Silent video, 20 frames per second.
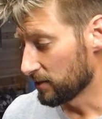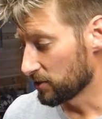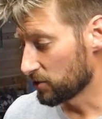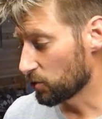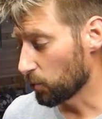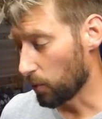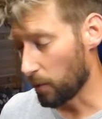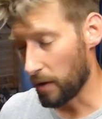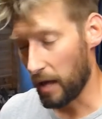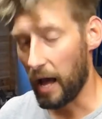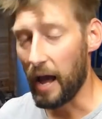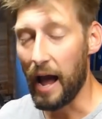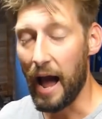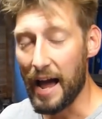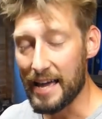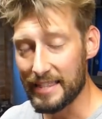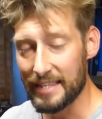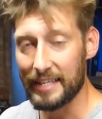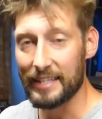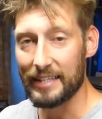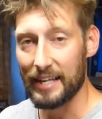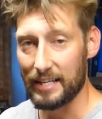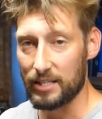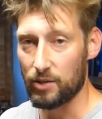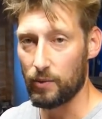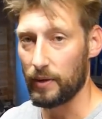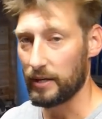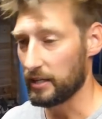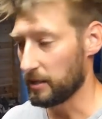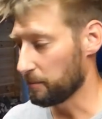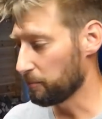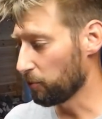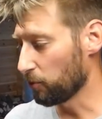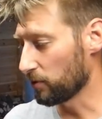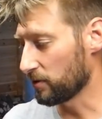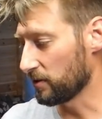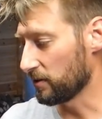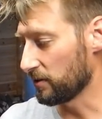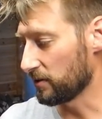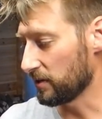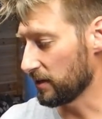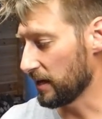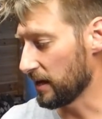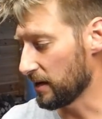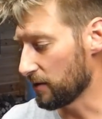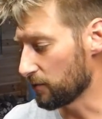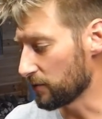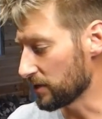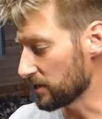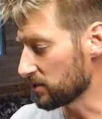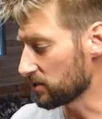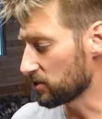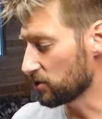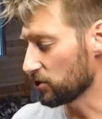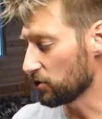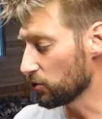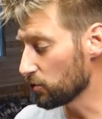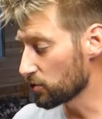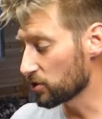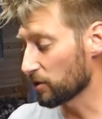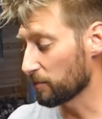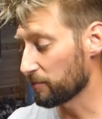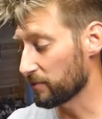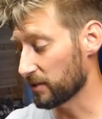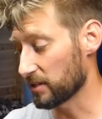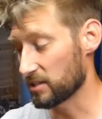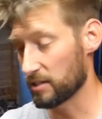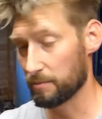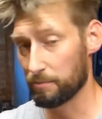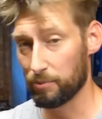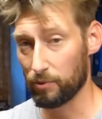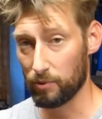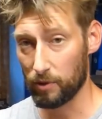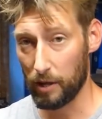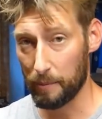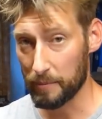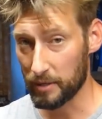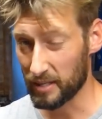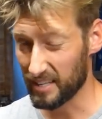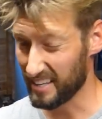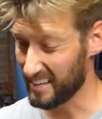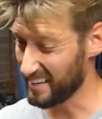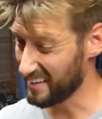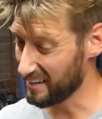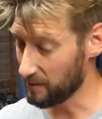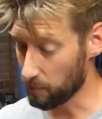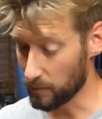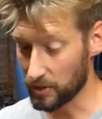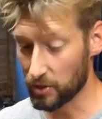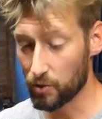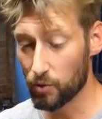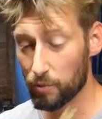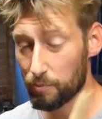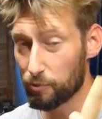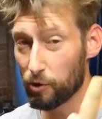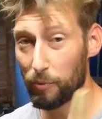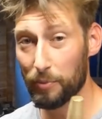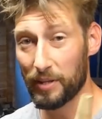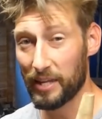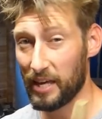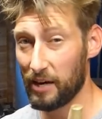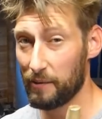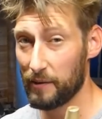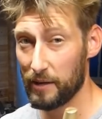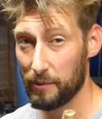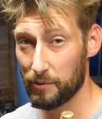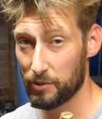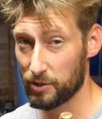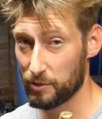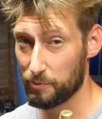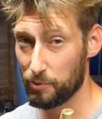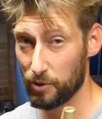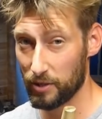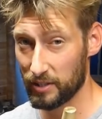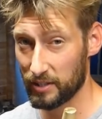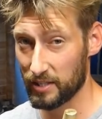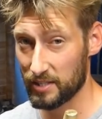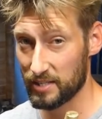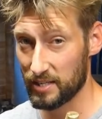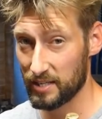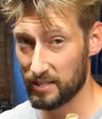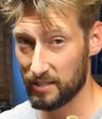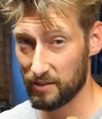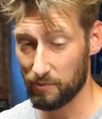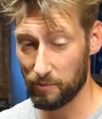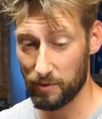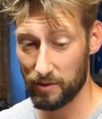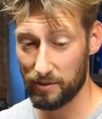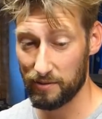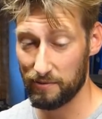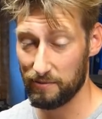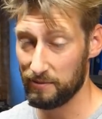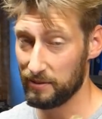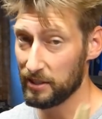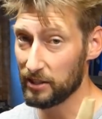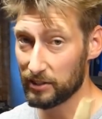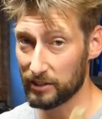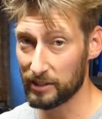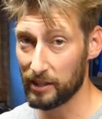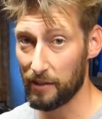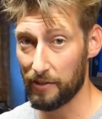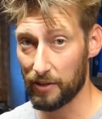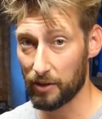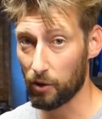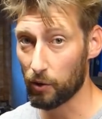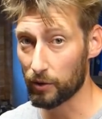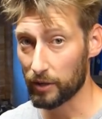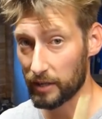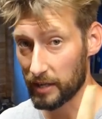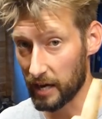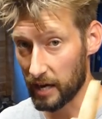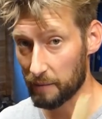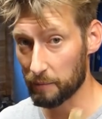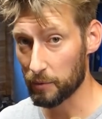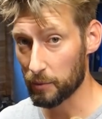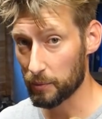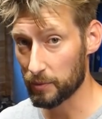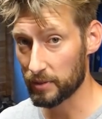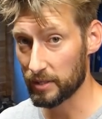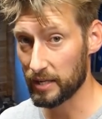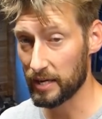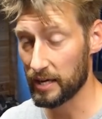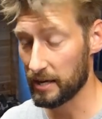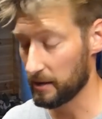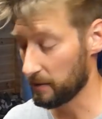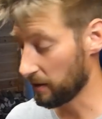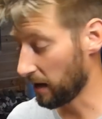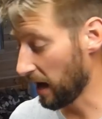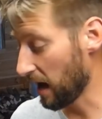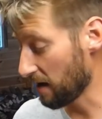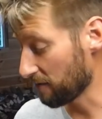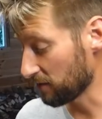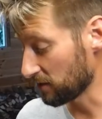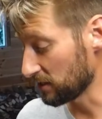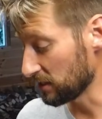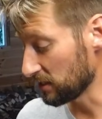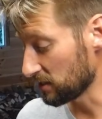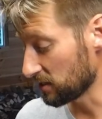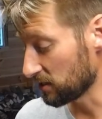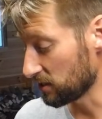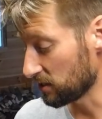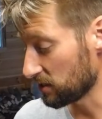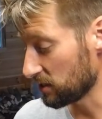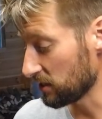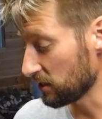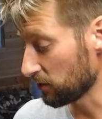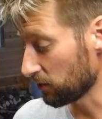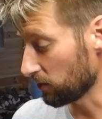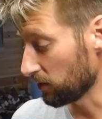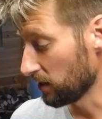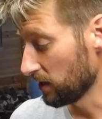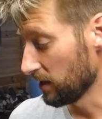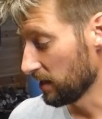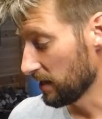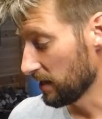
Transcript: So I think that's quite an important reason to use something simple. I mean, we could probably get away with just putting this in with nearly nothing on it and we would have a decent seal.